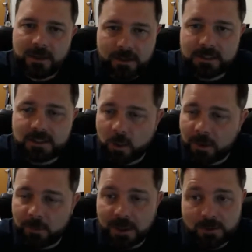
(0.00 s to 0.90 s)
this is
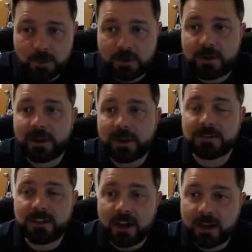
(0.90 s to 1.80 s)
20 minutes where they're going to
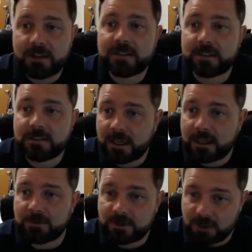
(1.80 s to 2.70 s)
get tons and tons of